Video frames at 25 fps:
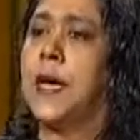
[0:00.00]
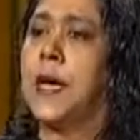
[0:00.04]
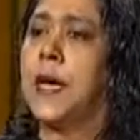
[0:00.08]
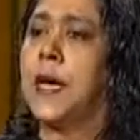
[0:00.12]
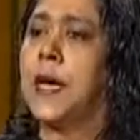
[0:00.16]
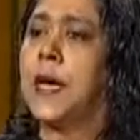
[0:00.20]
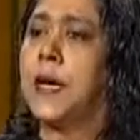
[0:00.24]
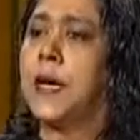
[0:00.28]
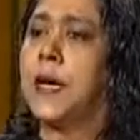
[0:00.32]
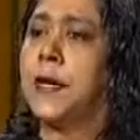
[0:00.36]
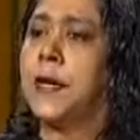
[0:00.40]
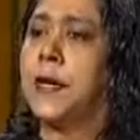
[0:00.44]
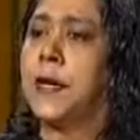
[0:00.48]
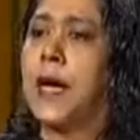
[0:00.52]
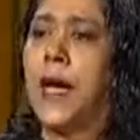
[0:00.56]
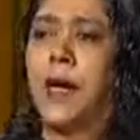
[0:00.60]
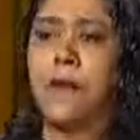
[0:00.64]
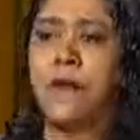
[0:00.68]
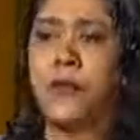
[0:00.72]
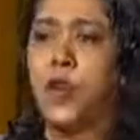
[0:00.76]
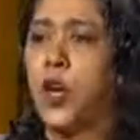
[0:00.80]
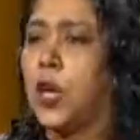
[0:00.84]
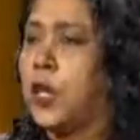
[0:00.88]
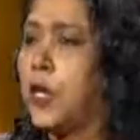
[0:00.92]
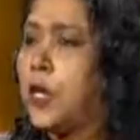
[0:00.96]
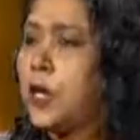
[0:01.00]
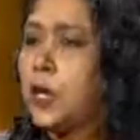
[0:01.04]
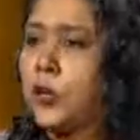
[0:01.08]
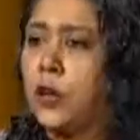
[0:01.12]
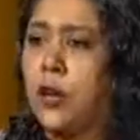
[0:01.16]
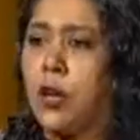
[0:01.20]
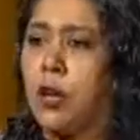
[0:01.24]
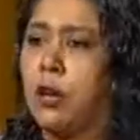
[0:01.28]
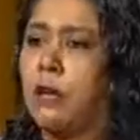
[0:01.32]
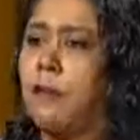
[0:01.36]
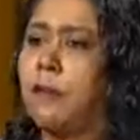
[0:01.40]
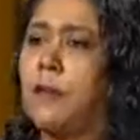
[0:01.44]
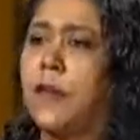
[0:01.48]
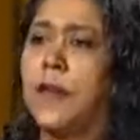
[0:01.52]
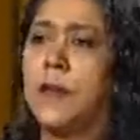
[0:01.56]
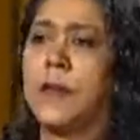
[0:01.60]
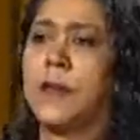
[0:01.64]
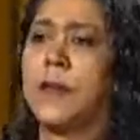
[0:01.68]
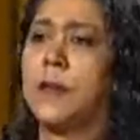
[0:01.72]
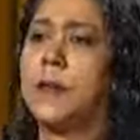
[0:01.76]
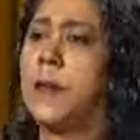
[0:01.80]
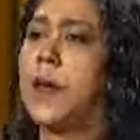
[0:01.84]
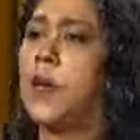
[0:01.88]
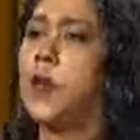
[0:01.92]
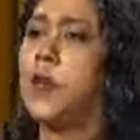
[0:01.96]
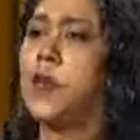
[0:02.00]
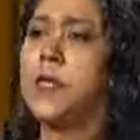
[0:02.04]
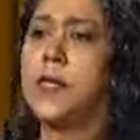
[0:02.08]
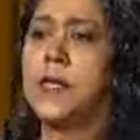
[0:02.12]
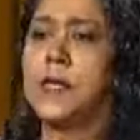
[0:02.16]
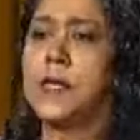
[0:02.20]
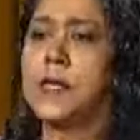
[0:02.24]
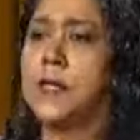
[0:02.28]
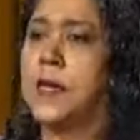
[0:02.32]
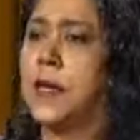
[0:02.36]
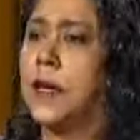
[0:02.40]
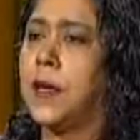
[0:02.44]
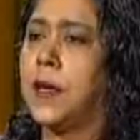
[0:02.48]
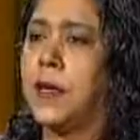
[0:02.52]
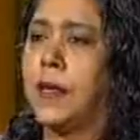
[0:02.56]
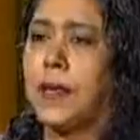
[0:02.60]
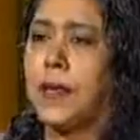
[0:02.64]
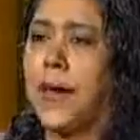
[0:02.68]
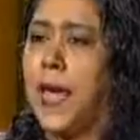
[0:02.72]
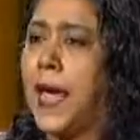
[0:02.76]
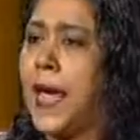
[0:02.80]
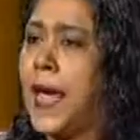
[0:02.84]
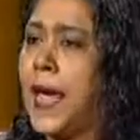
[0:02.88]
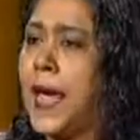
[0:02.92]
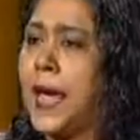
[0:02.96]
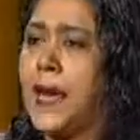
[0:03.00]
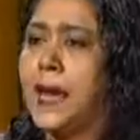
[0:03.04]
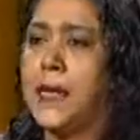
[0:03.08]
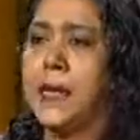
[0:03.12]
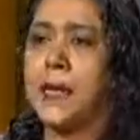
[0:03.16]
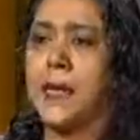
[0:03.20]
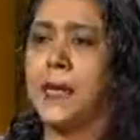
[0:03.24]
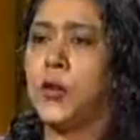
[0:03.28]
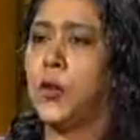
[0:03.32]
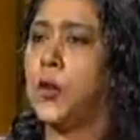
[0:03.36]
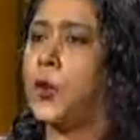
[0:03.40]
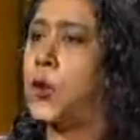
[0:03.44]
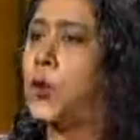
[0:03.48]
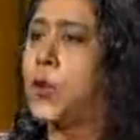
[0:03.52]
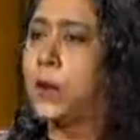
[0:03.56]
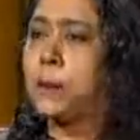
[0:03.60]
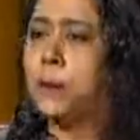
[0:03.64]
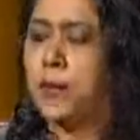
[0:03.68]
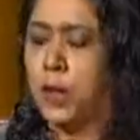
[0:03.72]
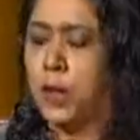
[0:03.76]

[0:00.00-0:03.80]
have got into conflict about land and who it